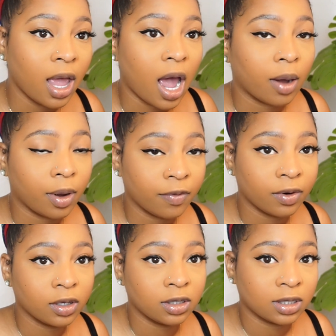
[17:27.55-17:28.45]

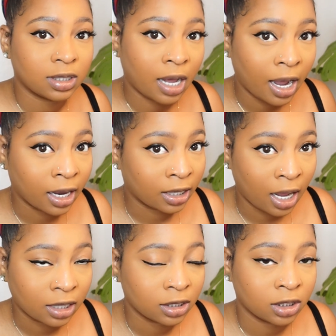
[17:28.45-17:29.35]
However, just not
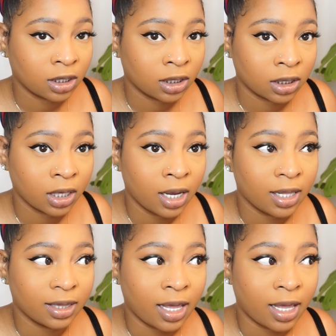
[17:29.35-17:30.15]
acknowledging